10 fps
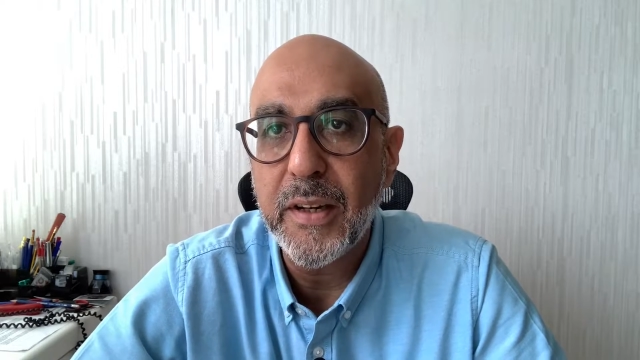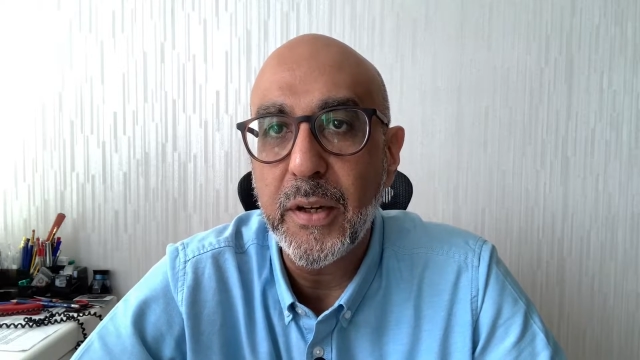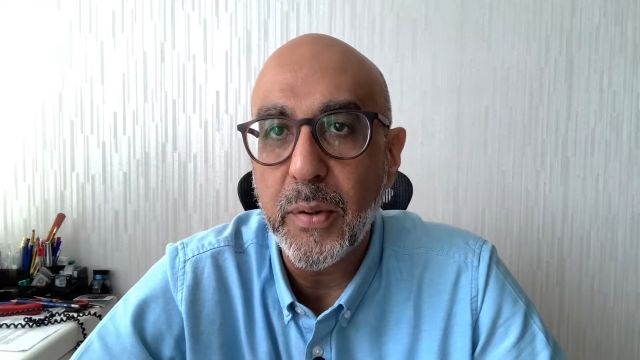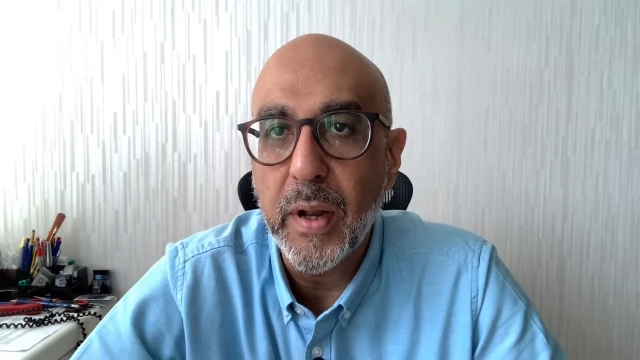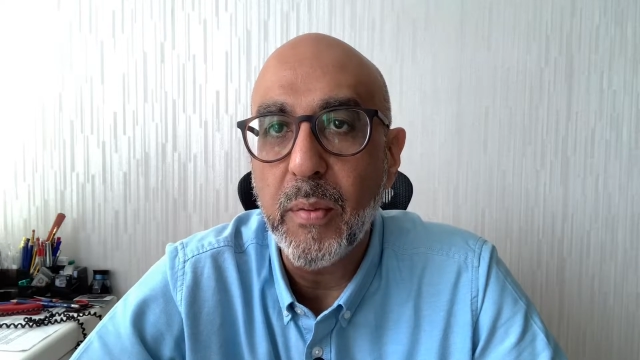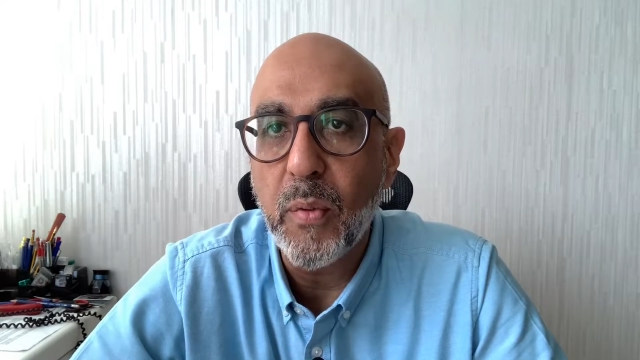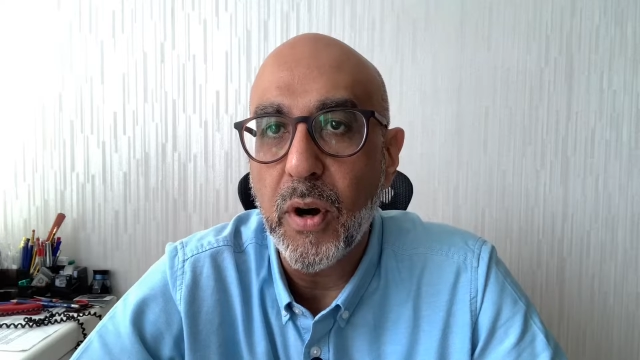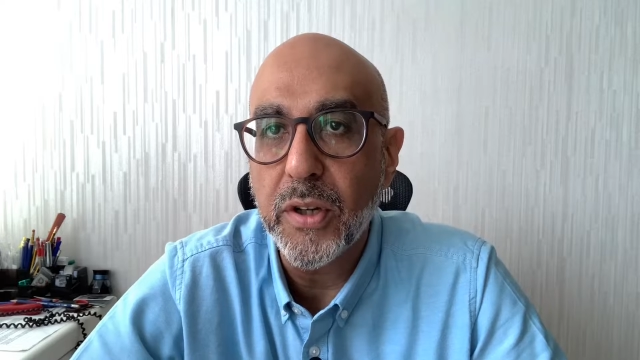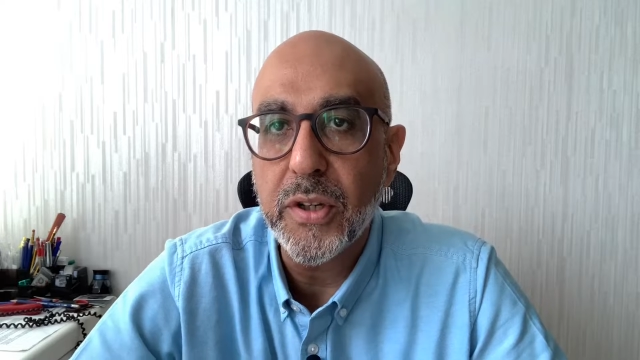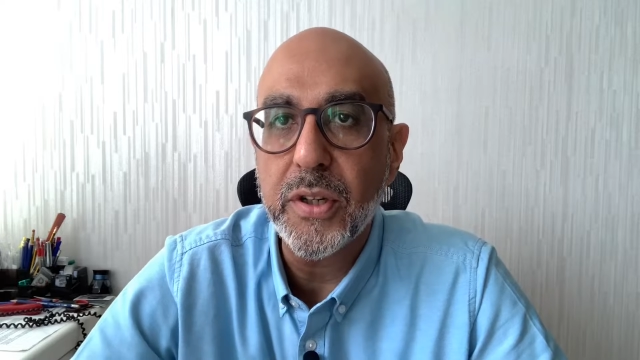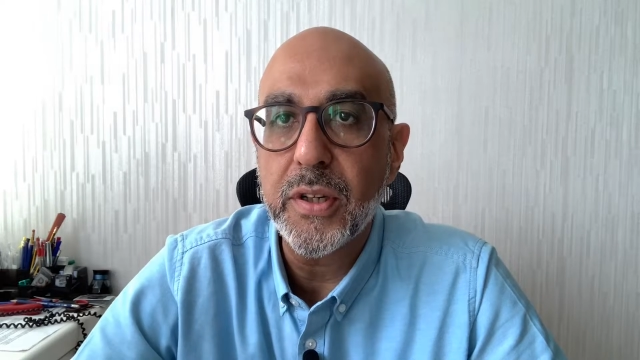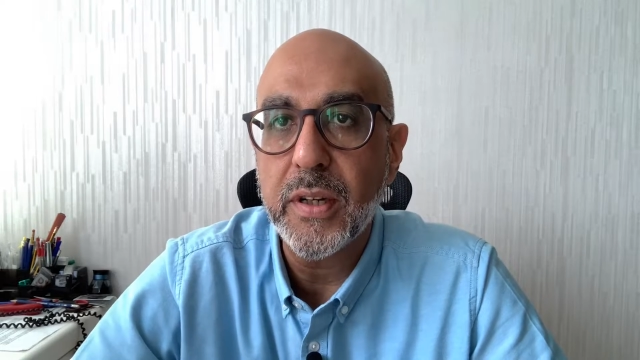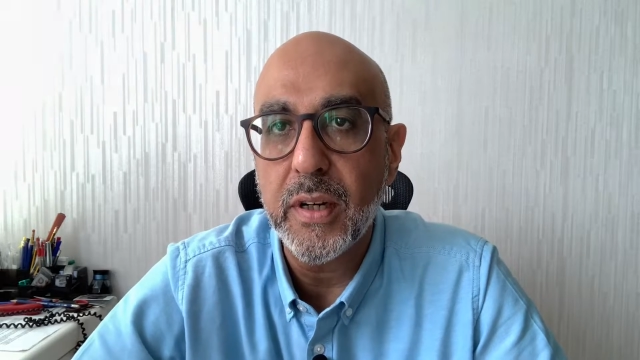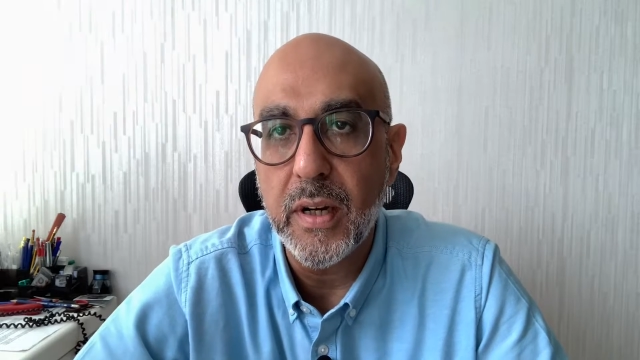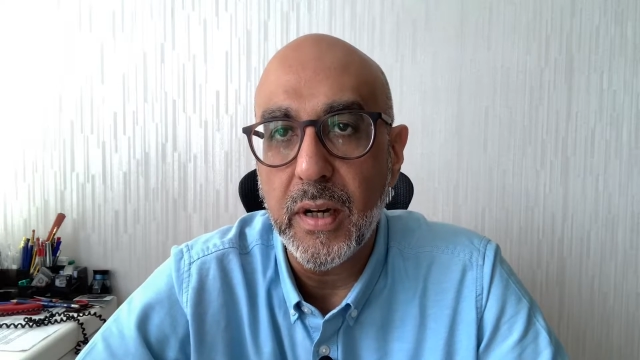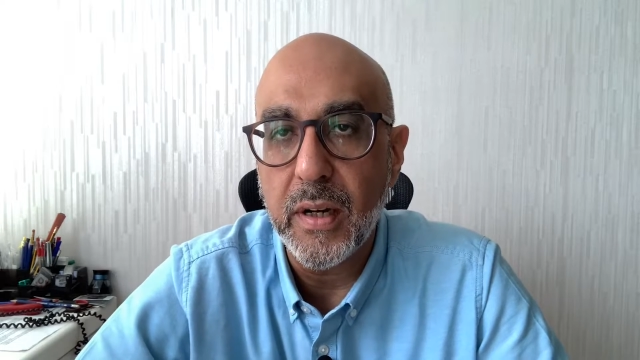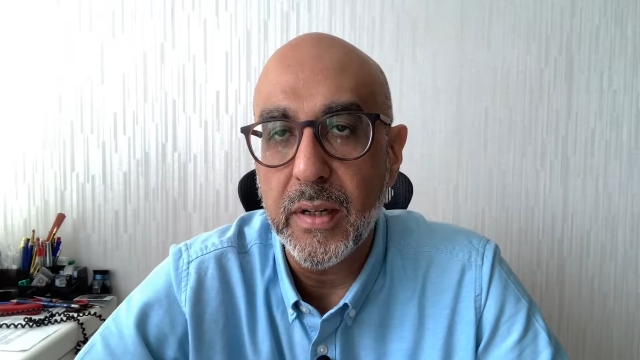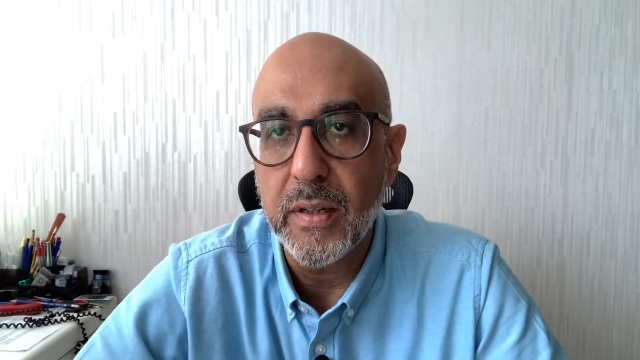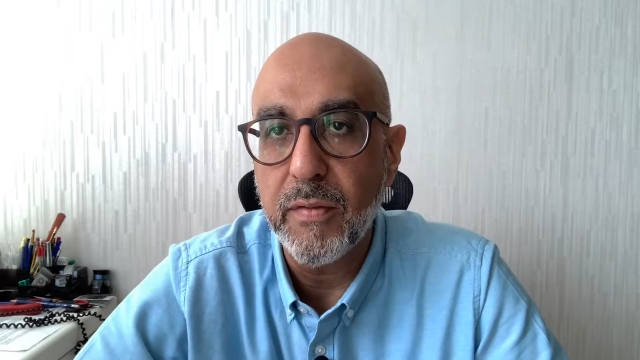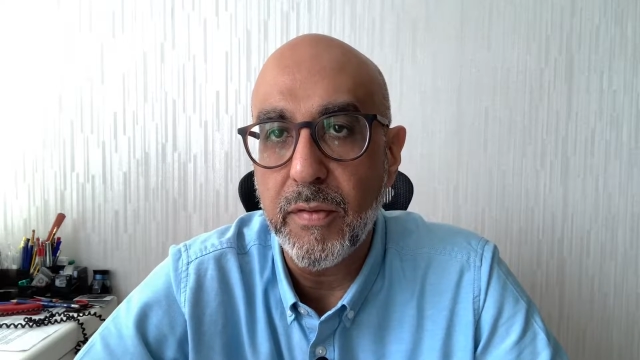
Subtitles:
you can watch the